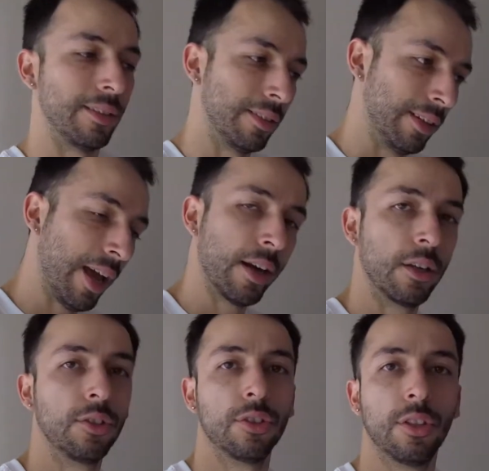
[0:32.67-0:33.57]
lot of
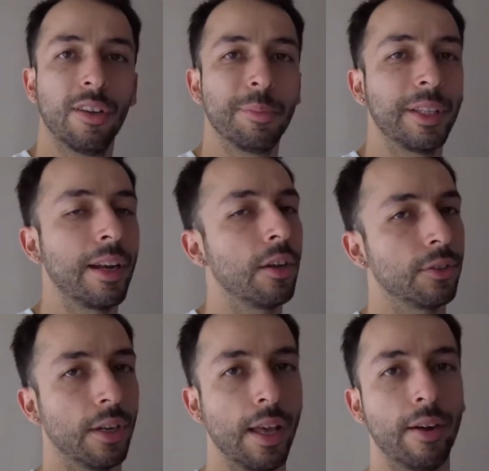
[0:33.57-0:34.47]
good stuff, but then also
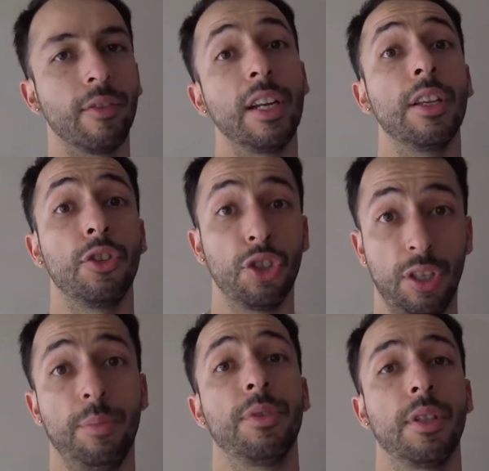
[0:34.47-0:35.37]
a lot of really
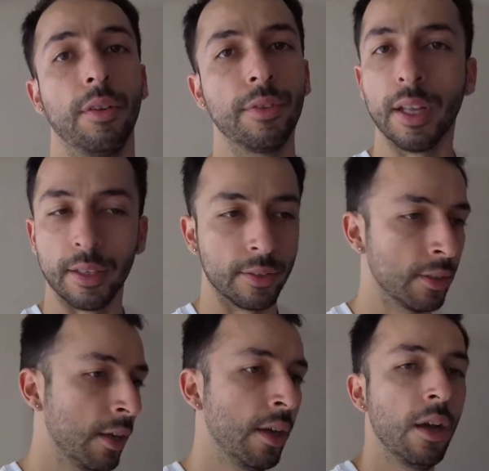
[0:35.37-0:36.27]
cheap stuff that it's
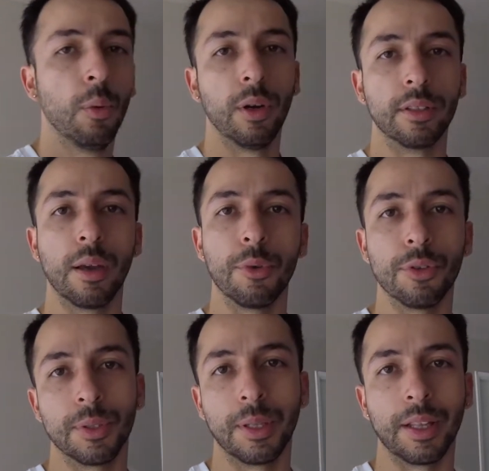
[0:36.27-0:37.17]
one-time
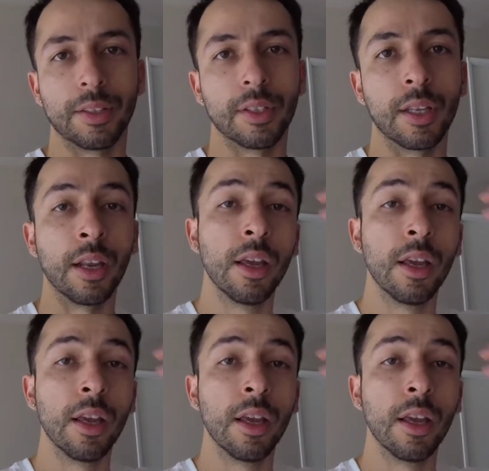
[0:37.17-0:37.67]
using and that's it.